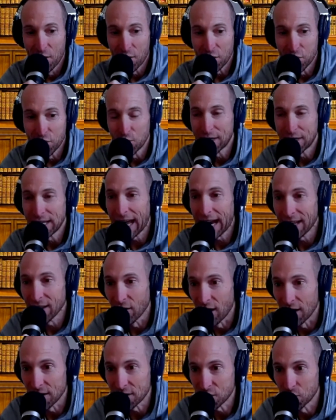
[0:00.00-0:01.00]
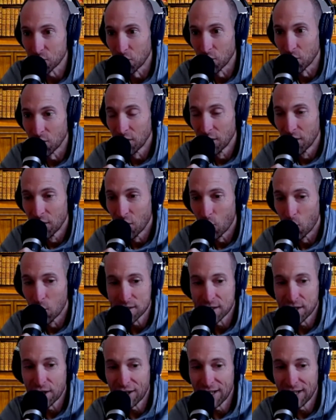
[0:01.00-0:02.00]
You get out of law school.
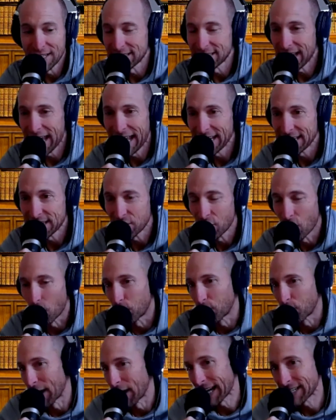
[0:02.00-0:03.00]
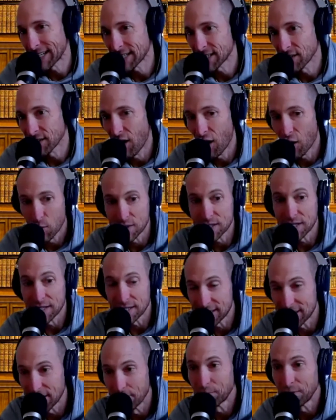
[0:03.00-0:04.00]
Was there an intent to go practice law, or was it
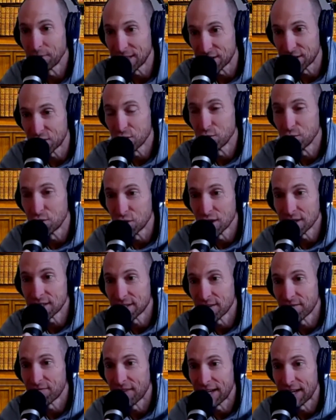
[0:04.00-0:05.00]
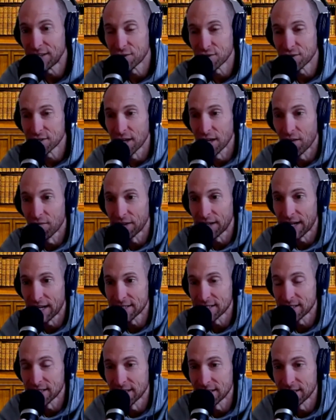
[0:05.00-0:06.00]
simply to just defend yourself
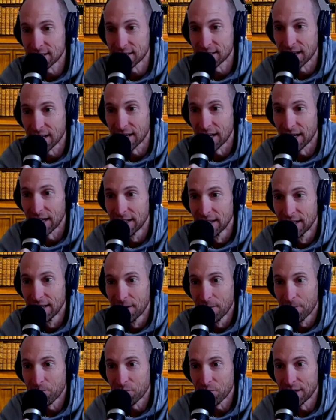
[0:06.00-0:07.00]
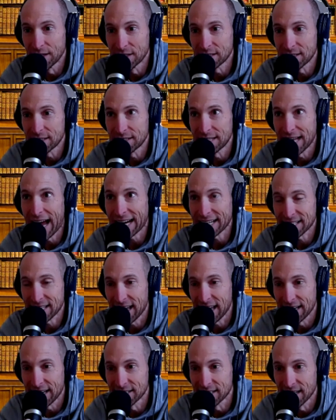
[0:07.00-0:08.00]
against this uh, this tax
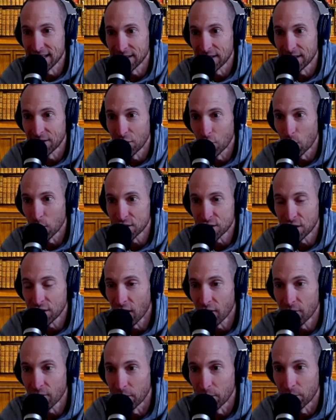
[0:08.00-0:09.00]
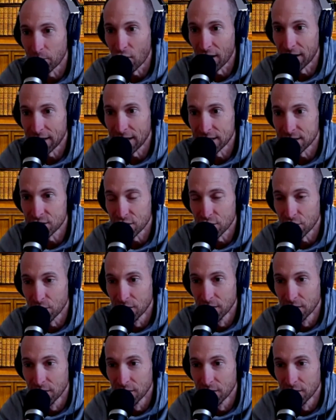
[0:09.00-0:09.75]
case that the Norwegian government brought against you?